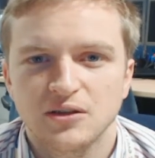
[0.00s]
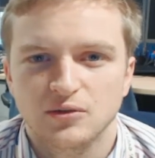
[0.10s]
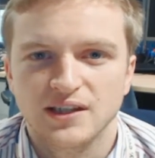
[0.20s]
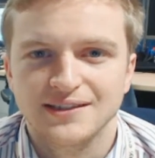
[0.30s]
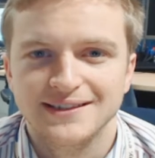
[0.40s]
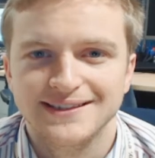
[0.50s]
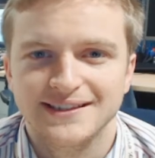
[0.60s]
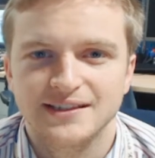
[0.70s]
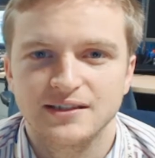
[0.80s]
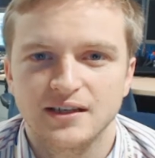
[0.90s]
we're actually
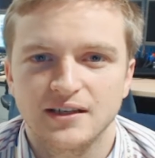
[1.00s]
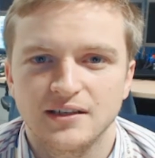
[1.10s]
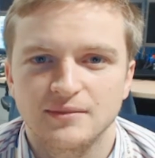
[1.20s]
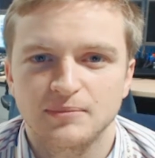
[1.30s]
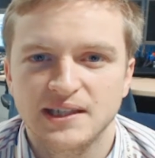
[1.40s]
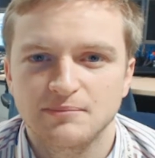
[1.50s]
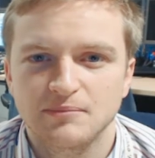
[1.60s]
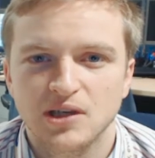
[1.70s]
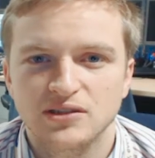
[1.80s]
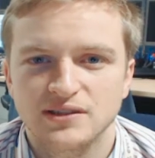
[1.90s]
seeing peak
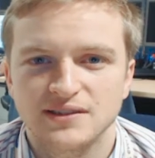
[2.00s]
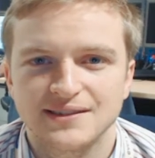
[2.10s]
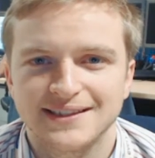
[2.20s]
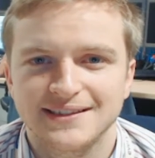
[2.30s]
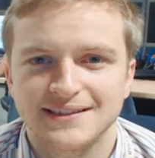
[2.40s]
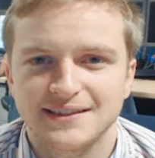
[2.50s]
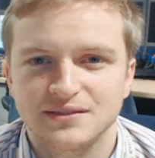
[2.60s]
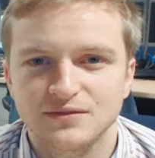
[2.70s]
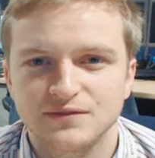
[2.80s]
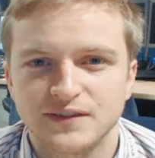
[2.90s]
margins in
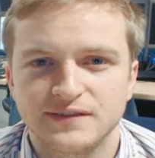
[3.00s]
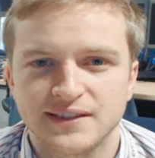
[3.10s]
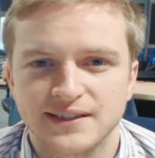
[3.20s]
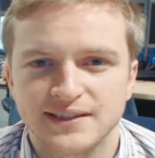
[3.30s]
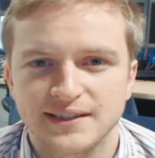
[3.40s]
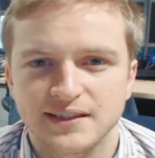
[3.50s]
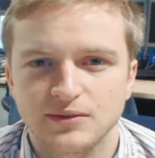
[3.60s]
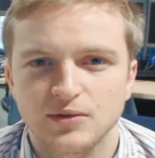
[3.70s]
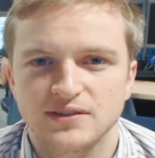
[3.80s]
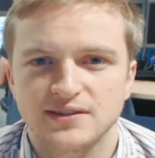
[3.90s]
excess of 15
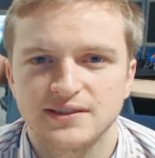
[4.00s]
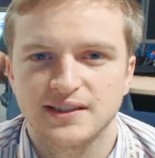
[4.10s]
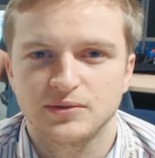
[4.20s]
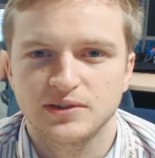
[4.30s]
gigawatts today,